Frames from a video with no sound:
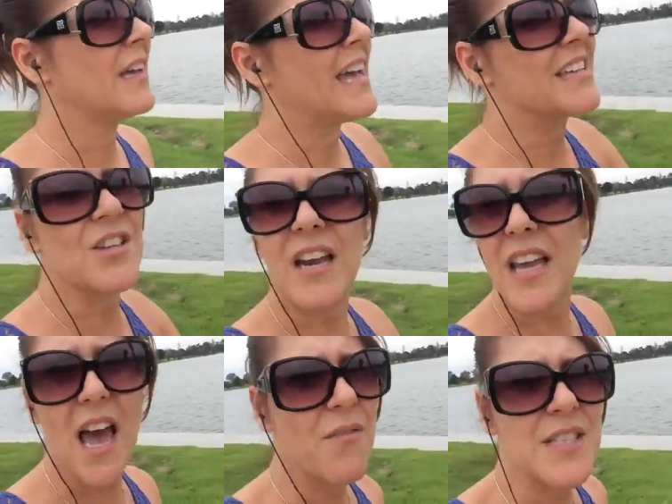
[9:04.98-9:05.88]
It's going to
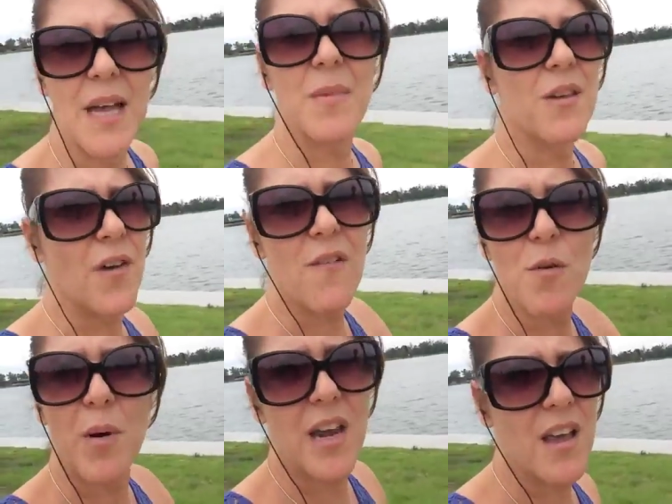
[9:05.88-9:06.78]
cover something for
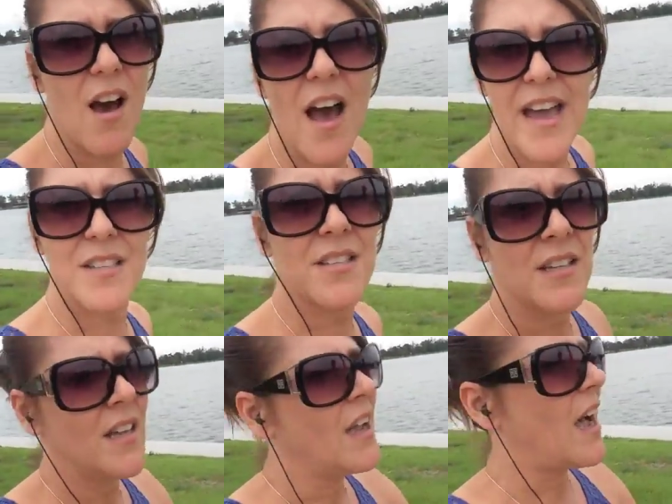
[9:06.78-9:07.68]
everybody, guys,
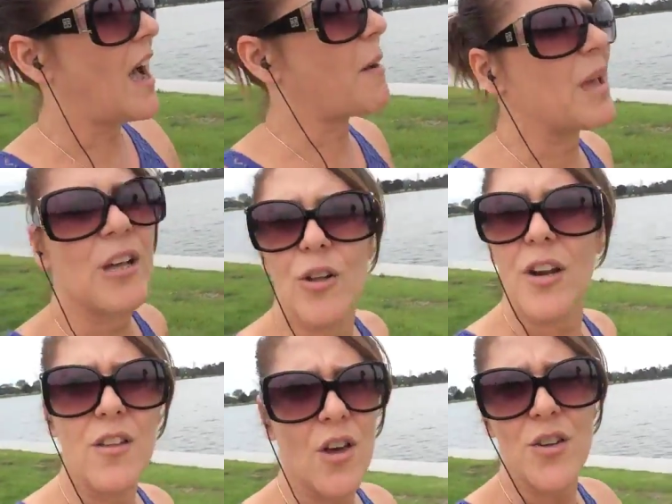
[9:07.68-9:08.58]
um,
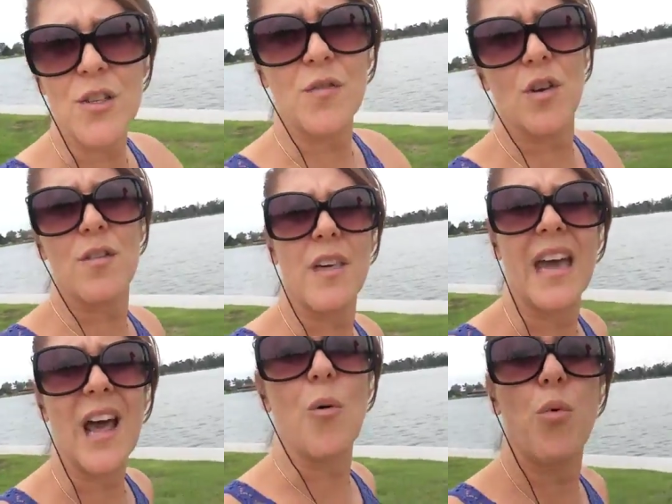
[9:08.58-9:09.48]
including those of you
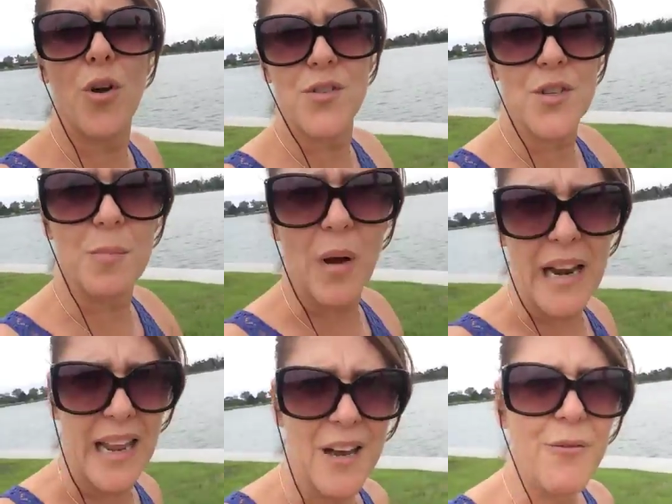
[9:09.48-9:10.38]
that are wounded by
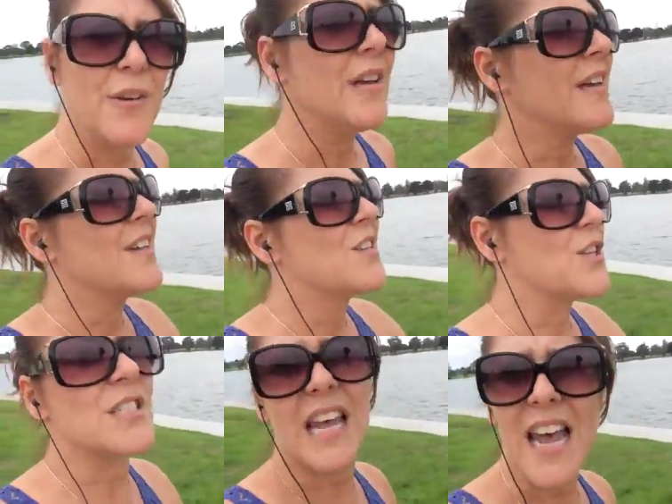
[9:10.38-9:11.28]
love.
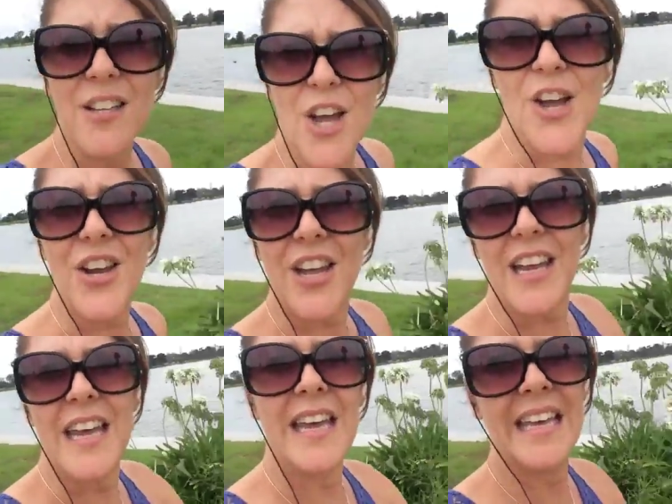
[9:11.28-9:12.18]
So download it,
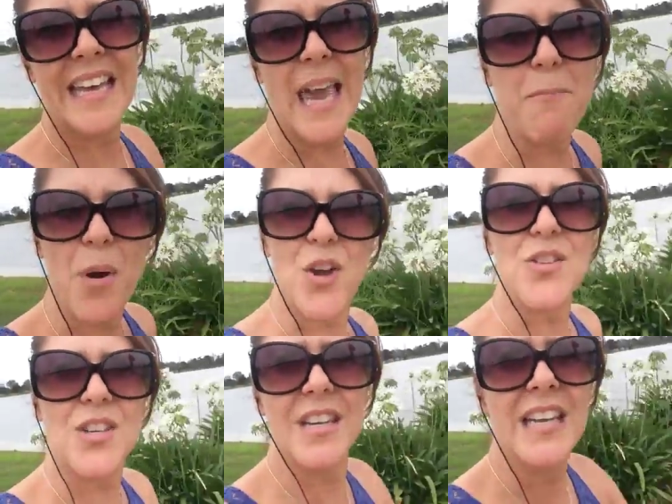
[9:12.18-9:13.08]
keep
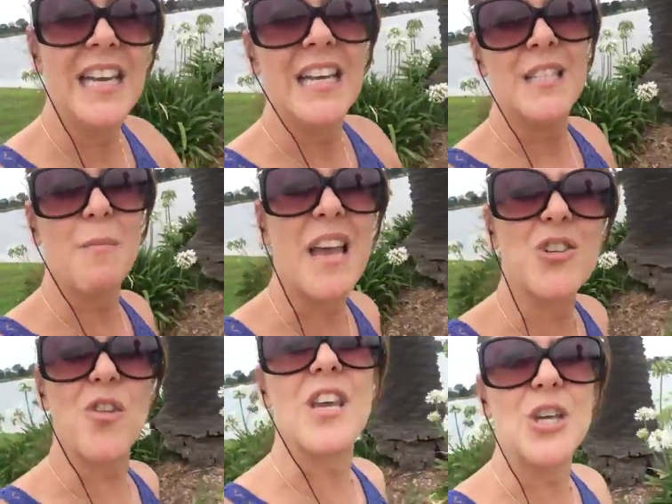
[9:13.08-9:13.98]
posted to make
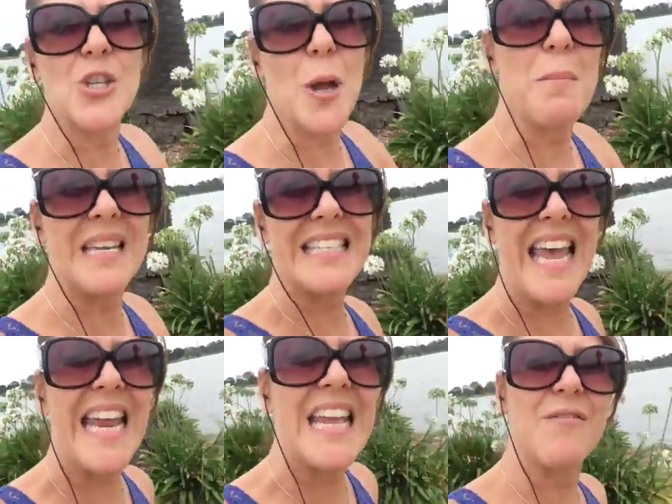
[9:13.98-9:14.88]
sure that you don't miss
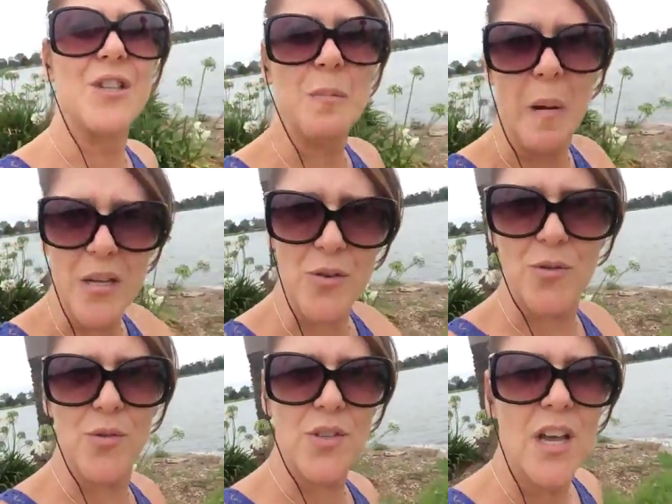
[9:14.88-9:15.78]
any of the
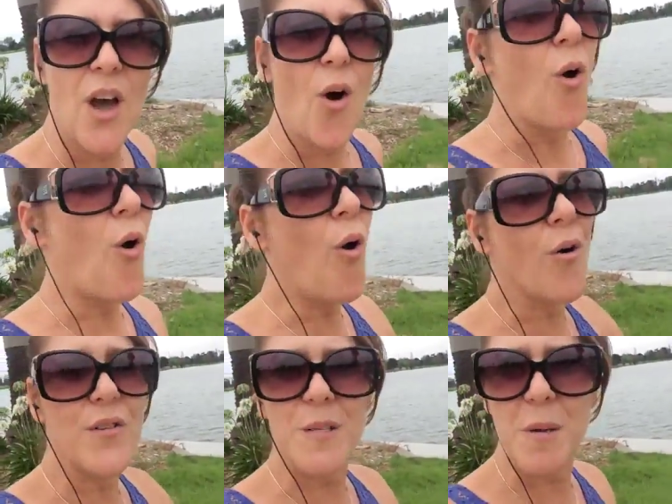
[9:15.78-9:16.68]
specials
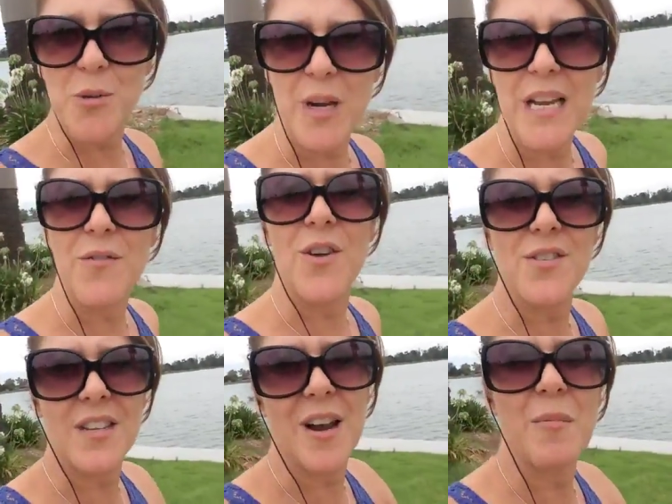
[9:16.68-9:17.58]
or the special
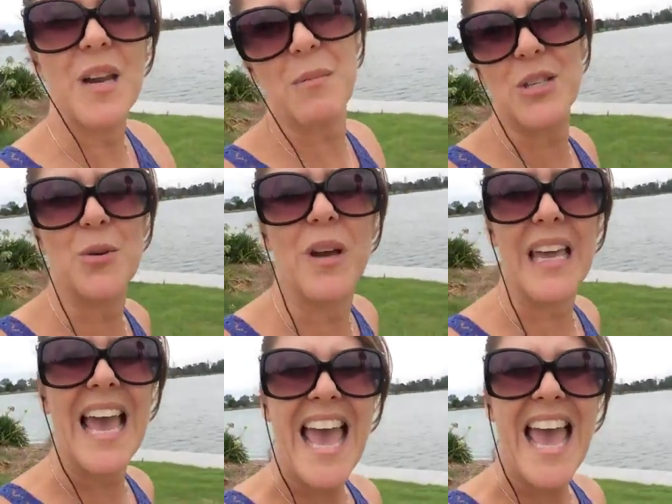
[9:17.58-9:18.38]
interviews that I'm going to be doing